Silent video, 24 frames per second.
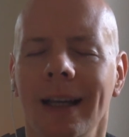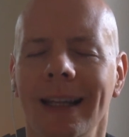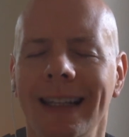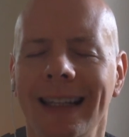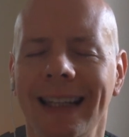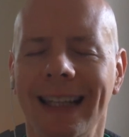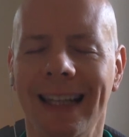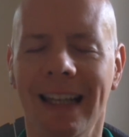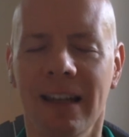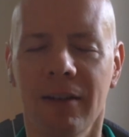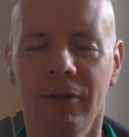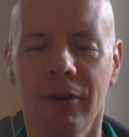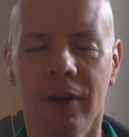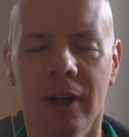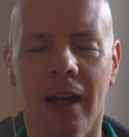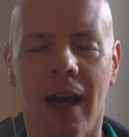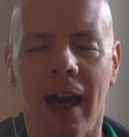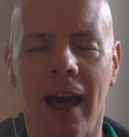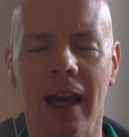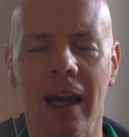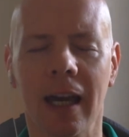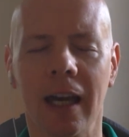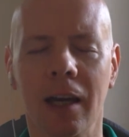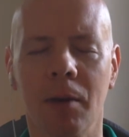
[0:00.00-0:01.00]
leaving
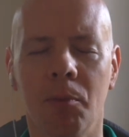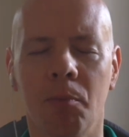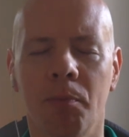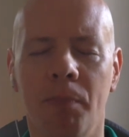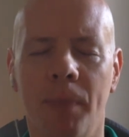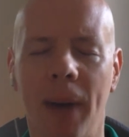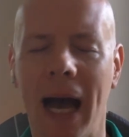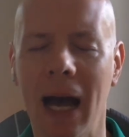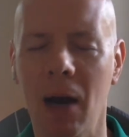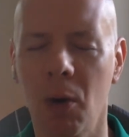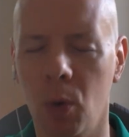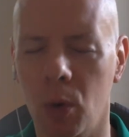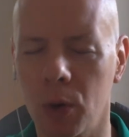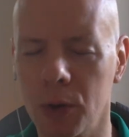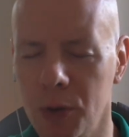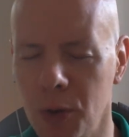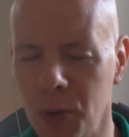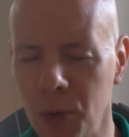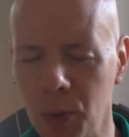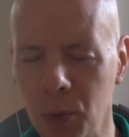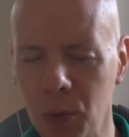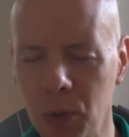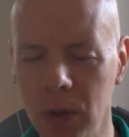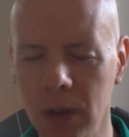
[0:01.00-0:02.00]
a power
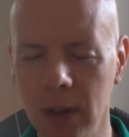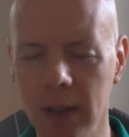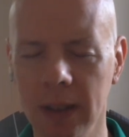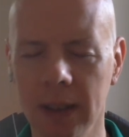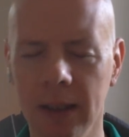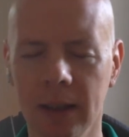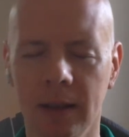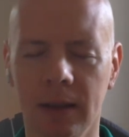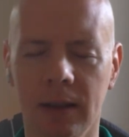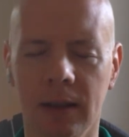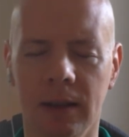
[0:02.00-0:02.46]
tool